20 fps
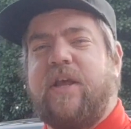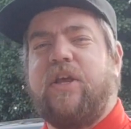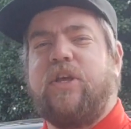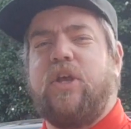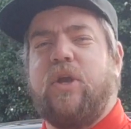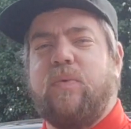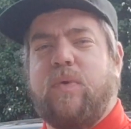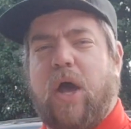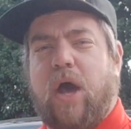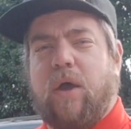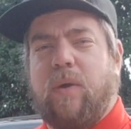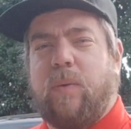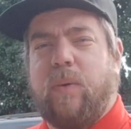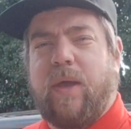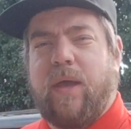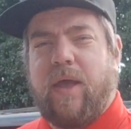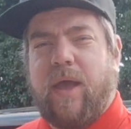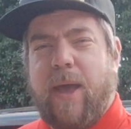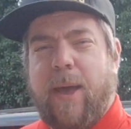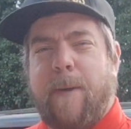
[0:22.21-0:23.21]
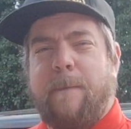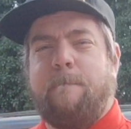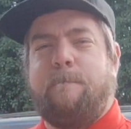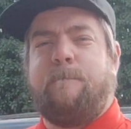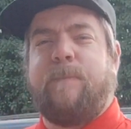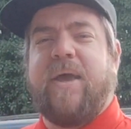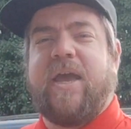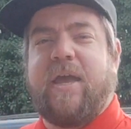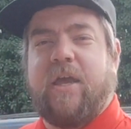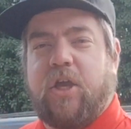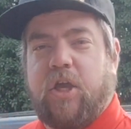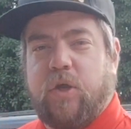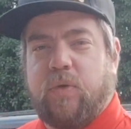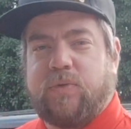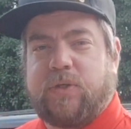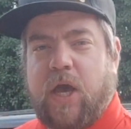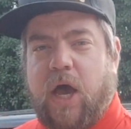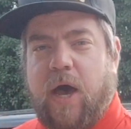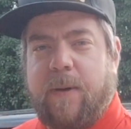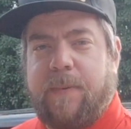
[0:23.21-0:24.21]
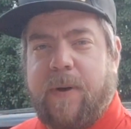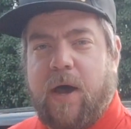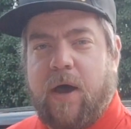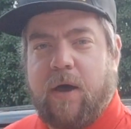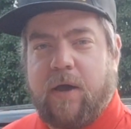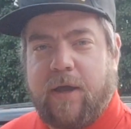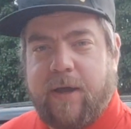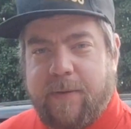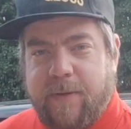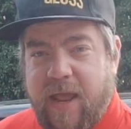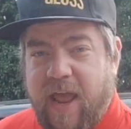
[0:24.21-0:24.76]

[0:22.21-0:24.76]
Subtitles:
you know, B&Q's car park?